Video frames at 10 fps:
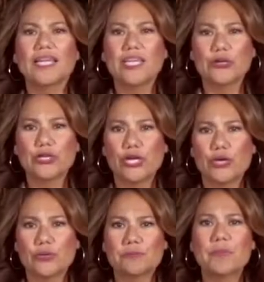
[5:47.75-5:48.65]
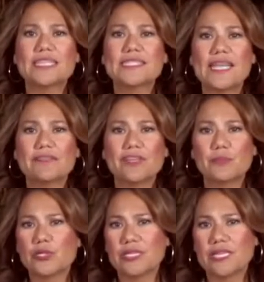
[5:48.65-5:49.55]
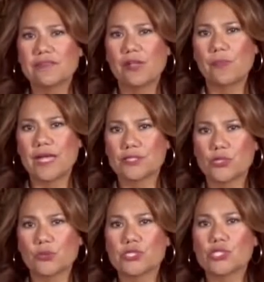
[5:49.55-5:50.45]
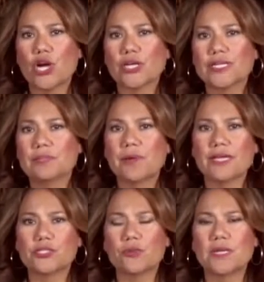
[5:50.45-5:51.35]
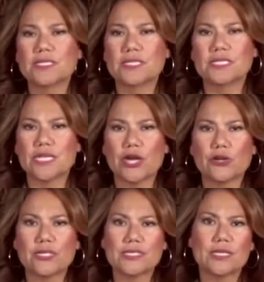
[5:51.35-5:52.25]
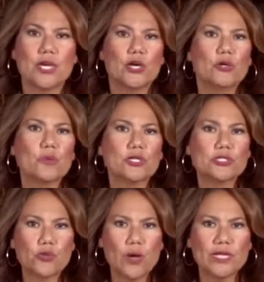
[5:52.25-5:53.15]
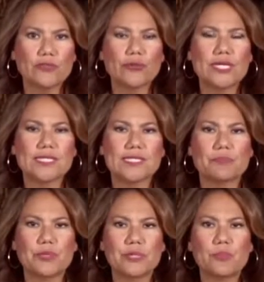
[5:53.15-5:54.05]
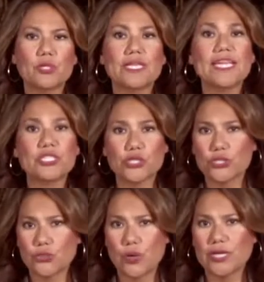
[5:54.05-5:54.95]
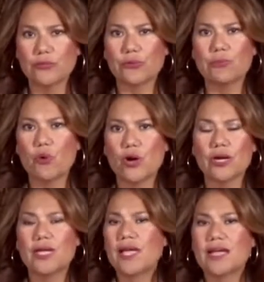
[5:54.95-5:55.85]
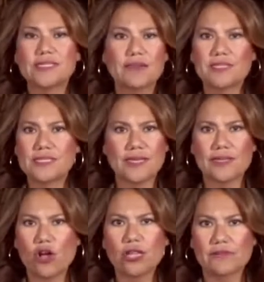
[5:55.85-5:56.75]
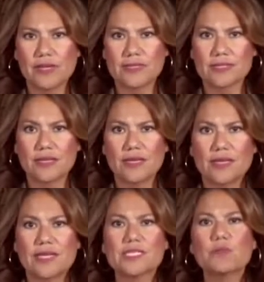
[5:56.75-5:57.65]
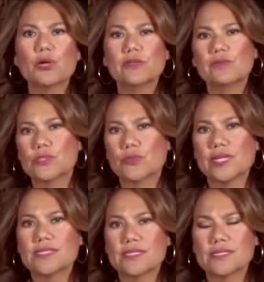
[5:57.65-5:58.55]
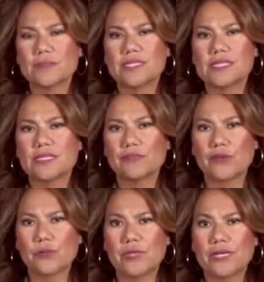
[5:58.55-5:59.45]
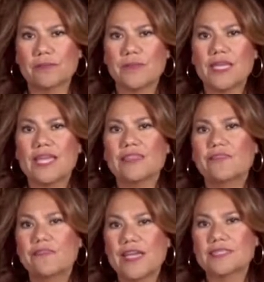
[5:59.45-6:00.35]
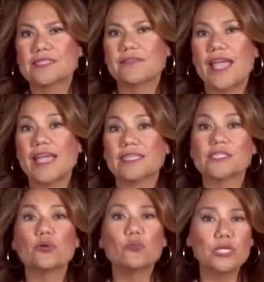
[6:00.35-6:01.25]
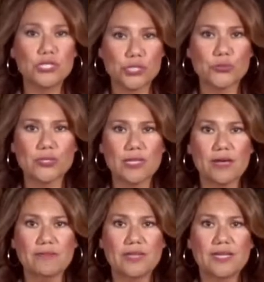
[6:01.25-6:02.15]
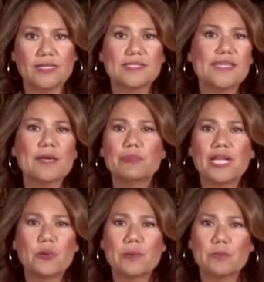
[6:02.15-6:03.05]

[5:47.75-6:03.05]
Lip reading: A year ago, my safe community of El Paso was targeted by a domestic terrorist who murdered 23 innocent people, injured 23 more, and devastated all of us. His motive was racism and xenophobia. In the face of hate, we choose love. Siempre lo